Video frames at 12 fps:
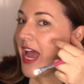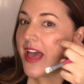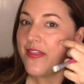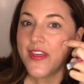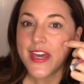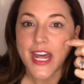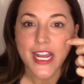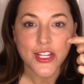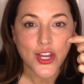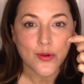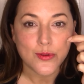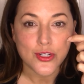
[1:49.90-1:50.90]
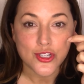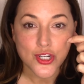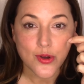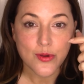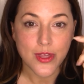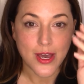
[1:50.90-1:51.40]
And then I'd go and
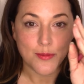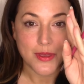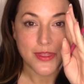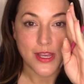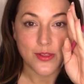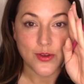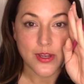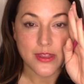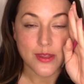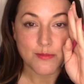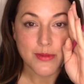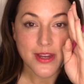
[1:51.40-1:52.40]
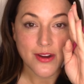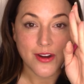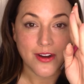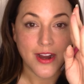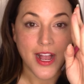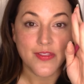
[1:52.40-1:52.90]
show them and they look in the
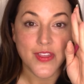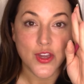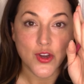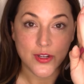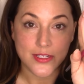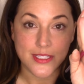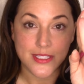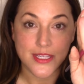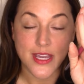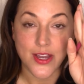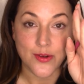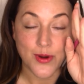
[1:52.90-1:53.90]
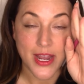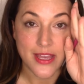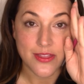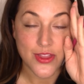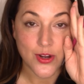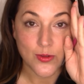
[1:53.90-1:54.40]
mirror and they couldn't see it,
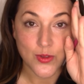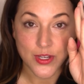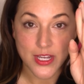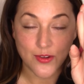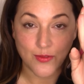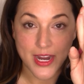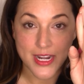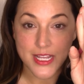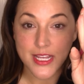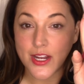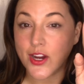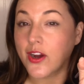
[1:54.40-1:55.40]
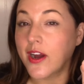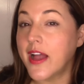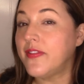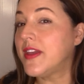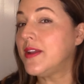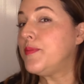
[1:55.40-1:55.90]
right? They're looking right here
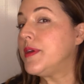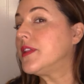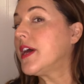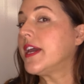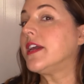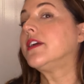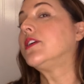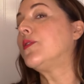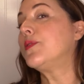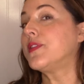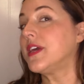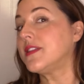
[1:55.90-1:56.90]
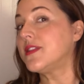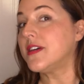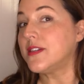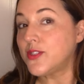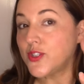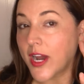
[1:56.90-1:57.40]
and they'd be like going like
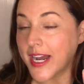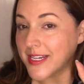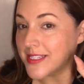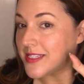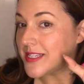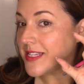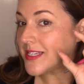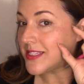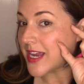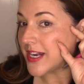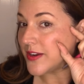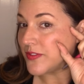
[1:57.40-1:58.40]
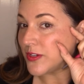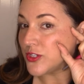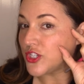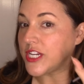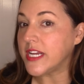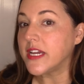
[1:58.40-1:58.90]
this, trying to see the side of their
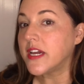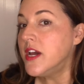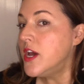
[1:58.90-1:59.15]
cheek.